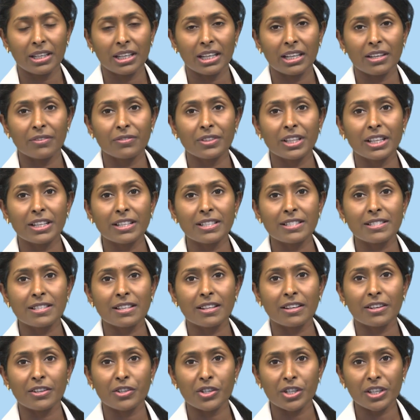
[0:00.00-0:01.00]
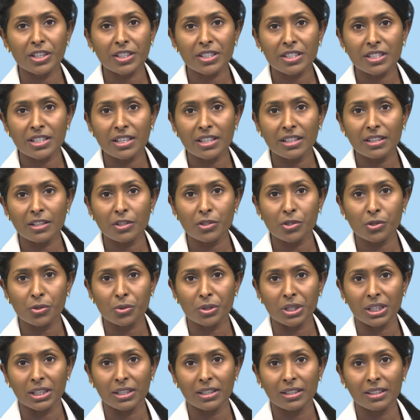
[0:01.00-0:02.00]
If there is a reduction in the
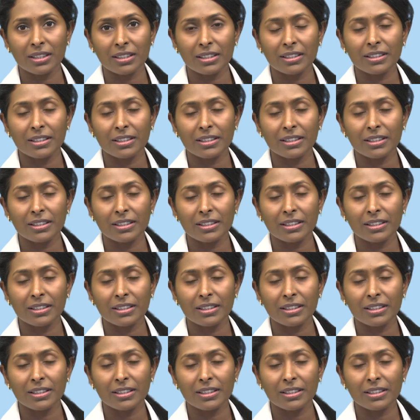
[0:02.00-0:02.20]
donor,